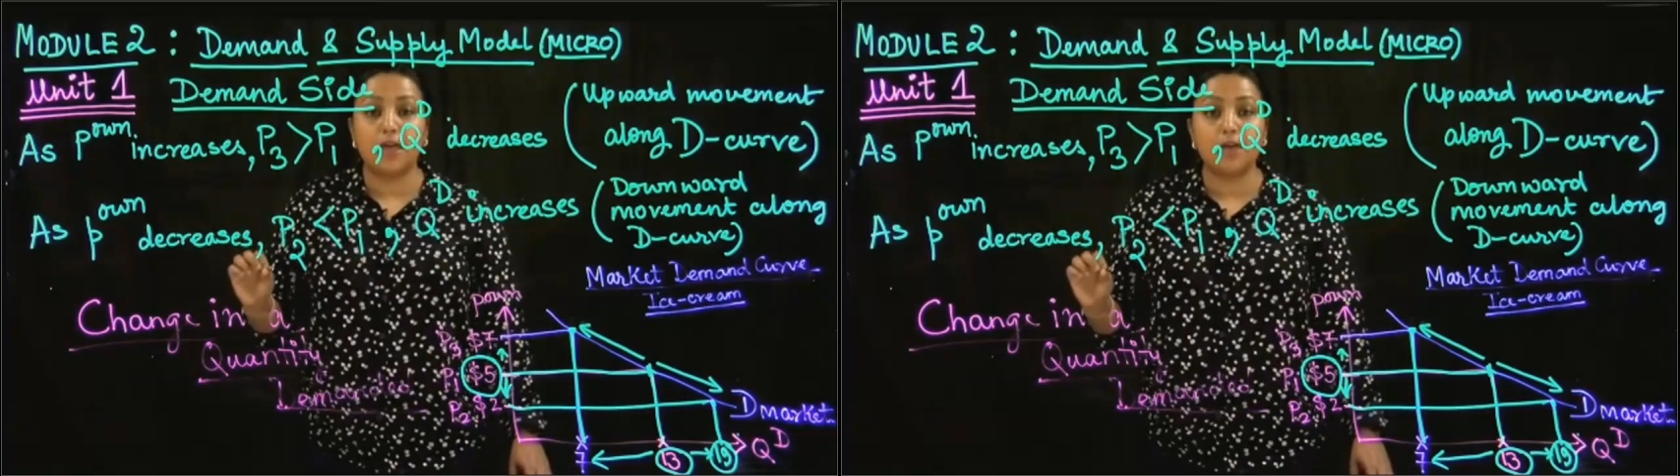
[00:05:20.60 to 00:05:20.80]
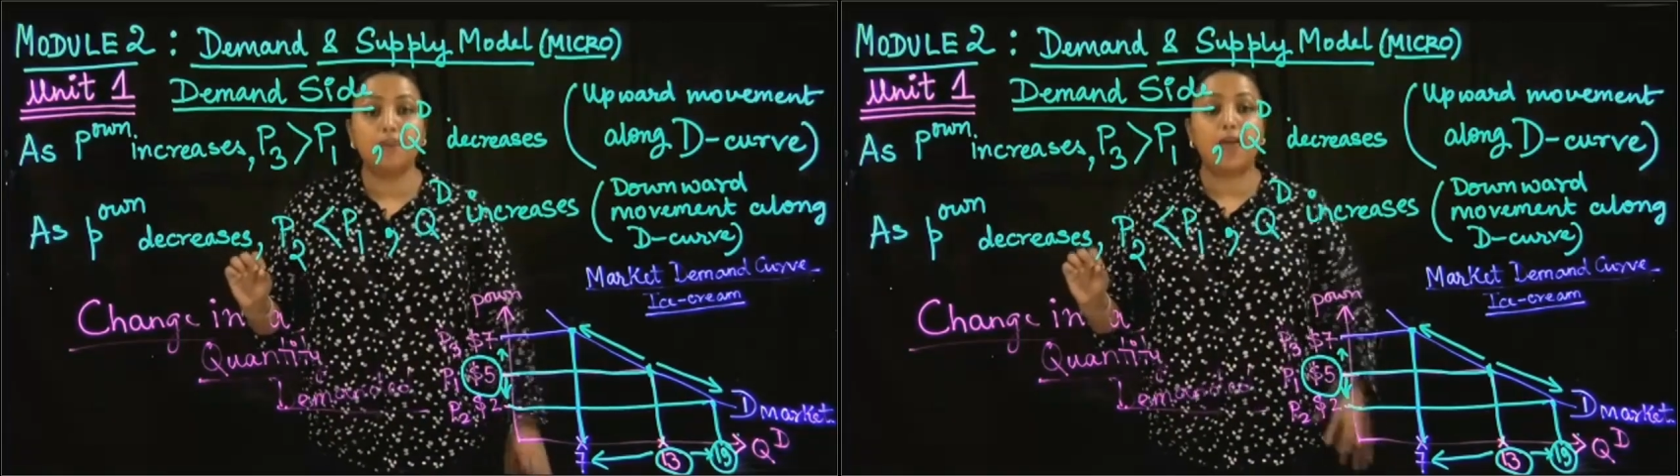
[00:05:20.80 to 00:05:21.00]

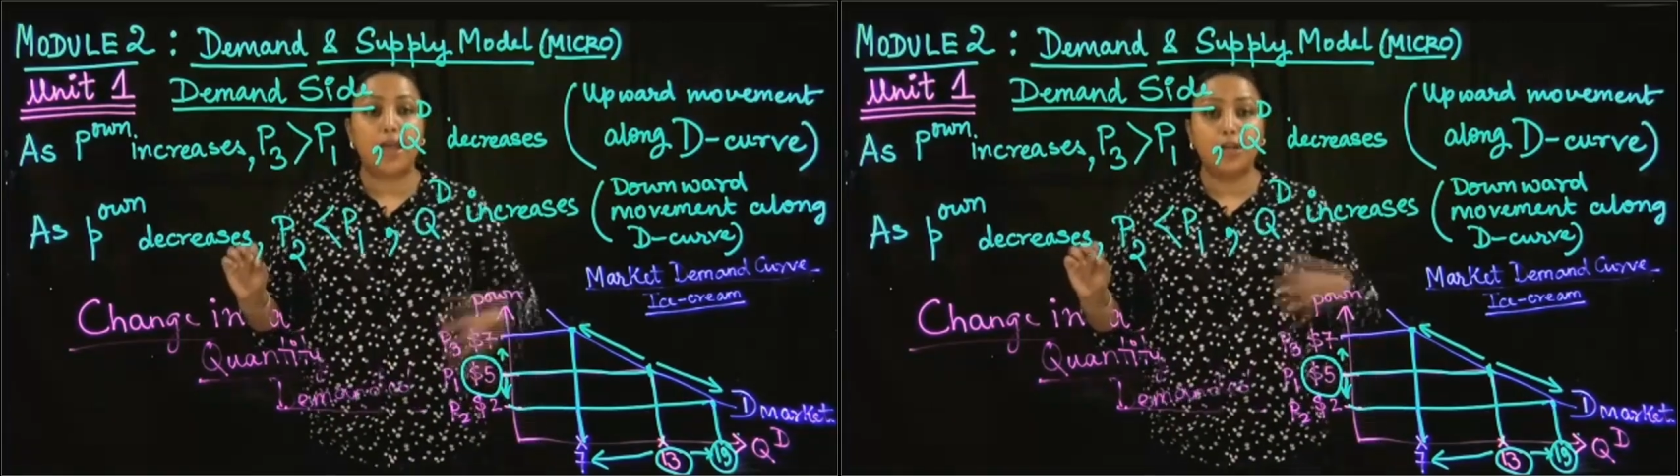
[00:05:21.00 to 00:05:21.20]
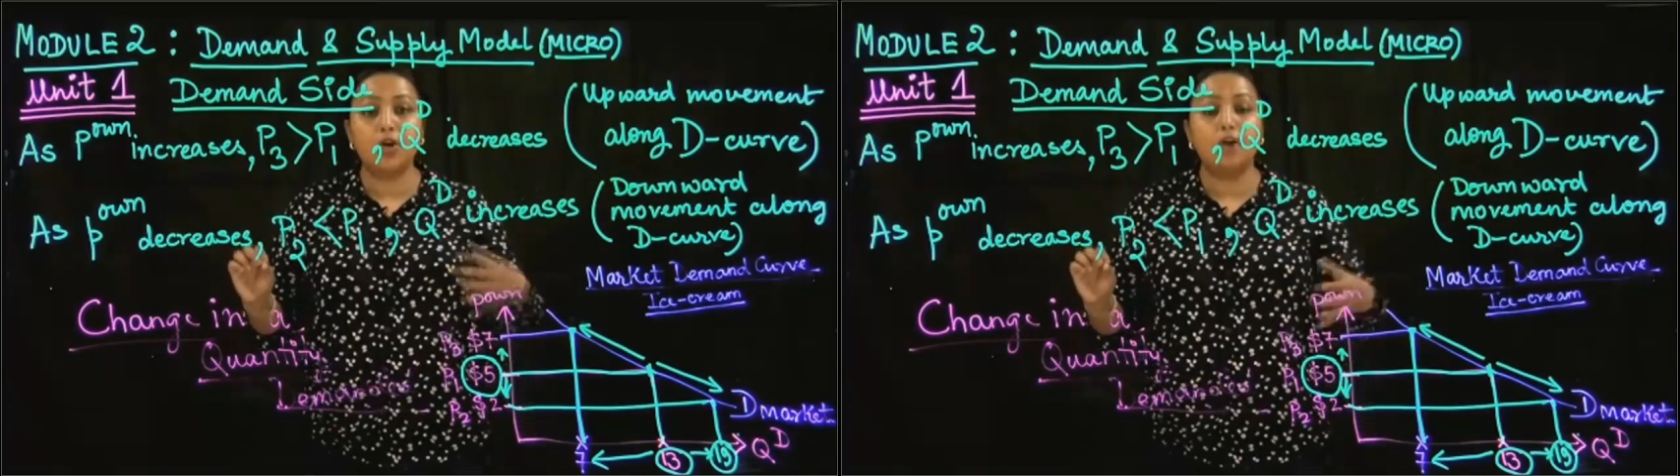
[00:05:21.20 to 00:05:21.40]
if
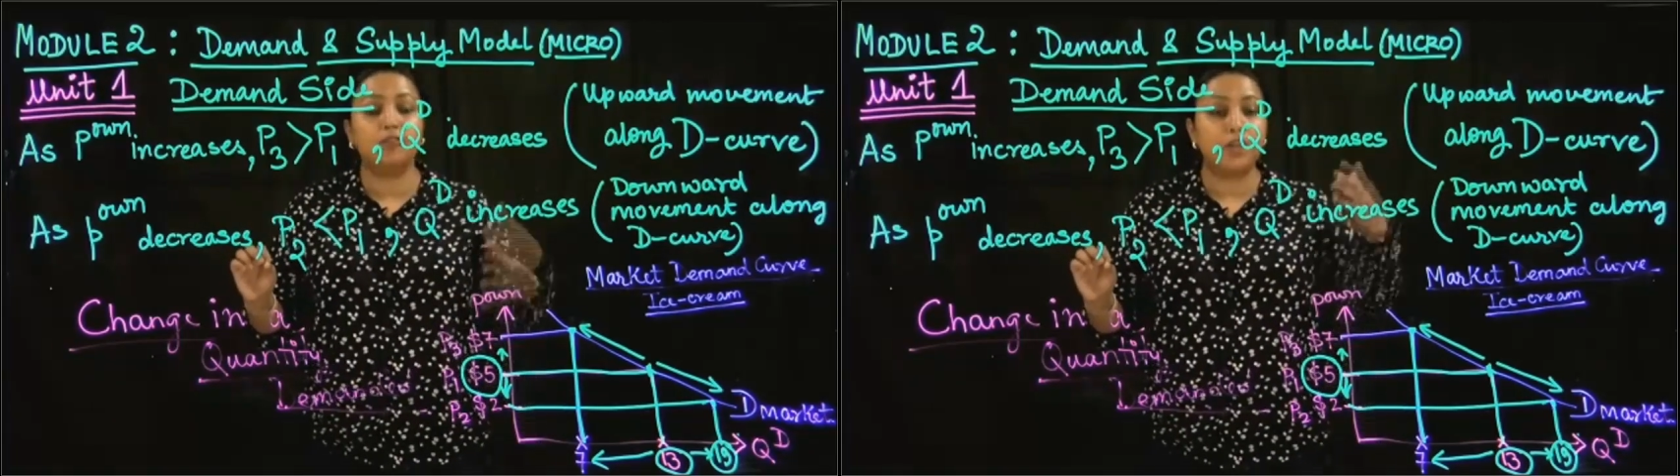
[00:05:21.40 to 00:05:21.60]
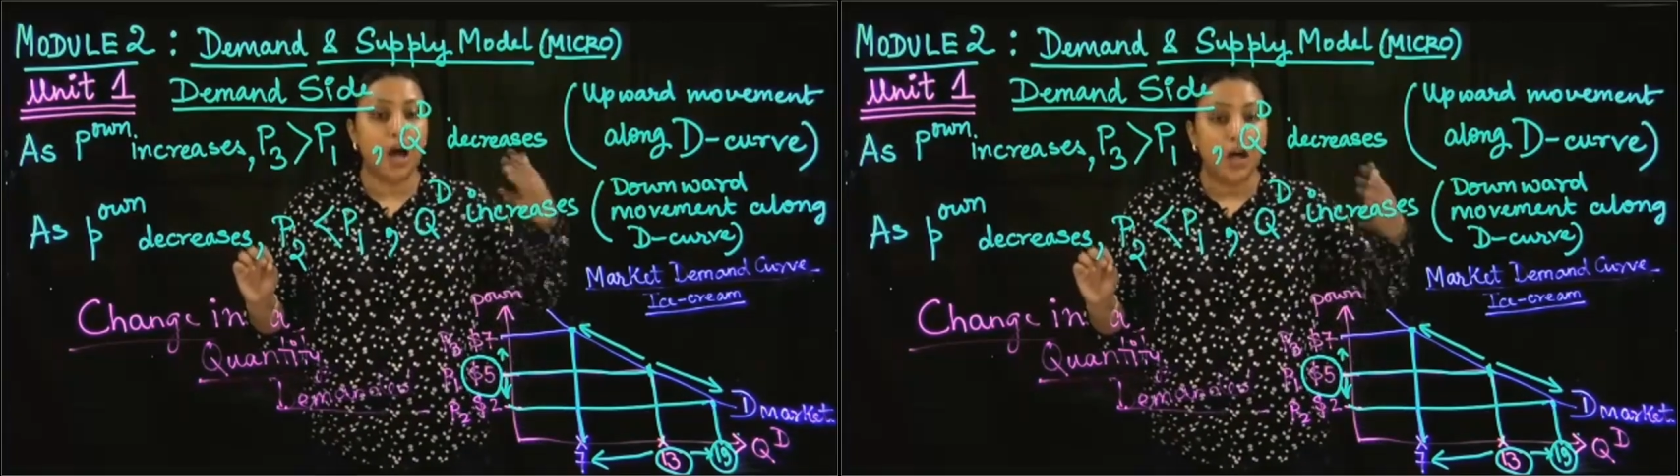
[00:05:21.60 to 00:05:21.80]
any of
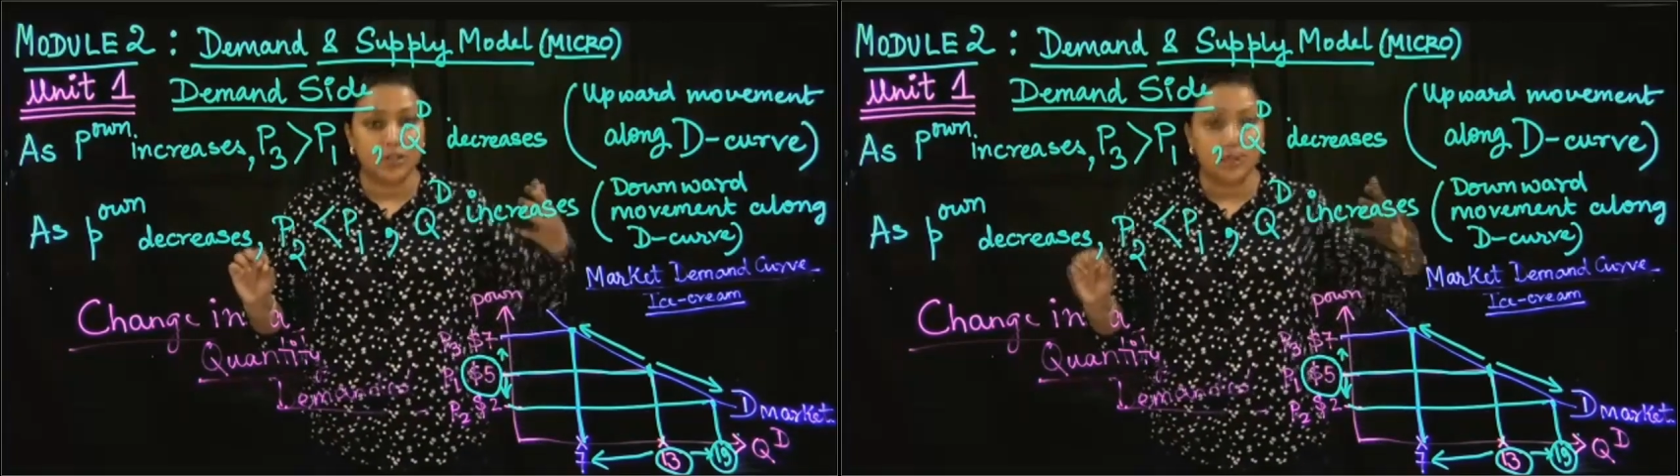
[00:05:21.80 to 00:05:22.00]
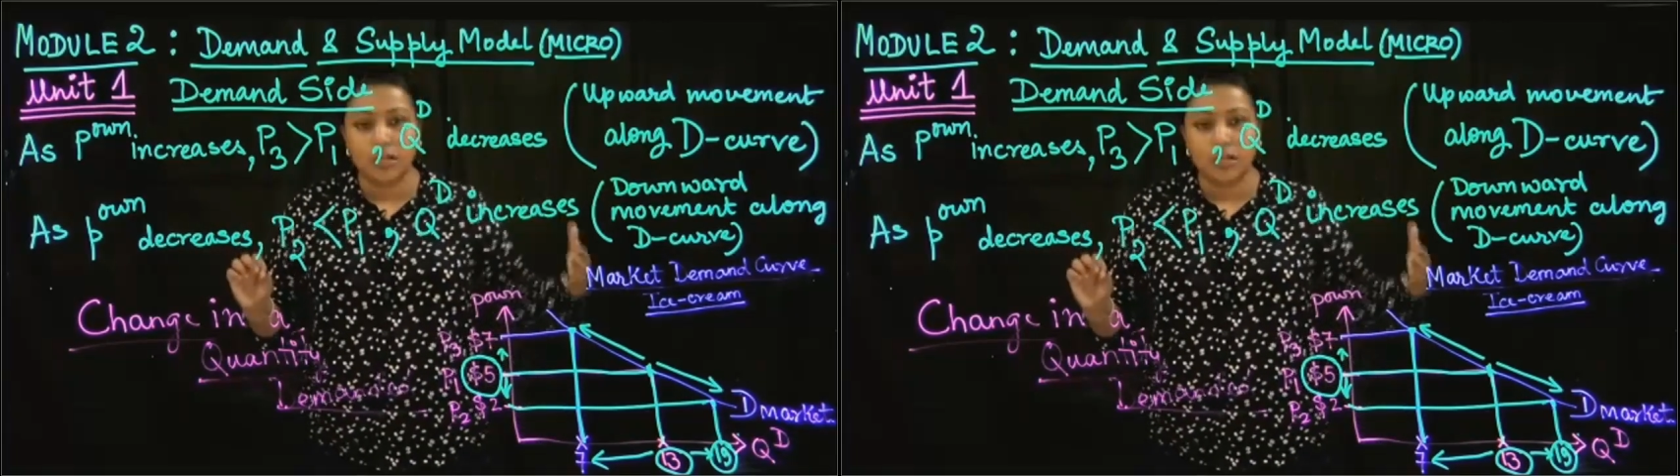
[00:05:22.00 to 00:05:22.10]
the other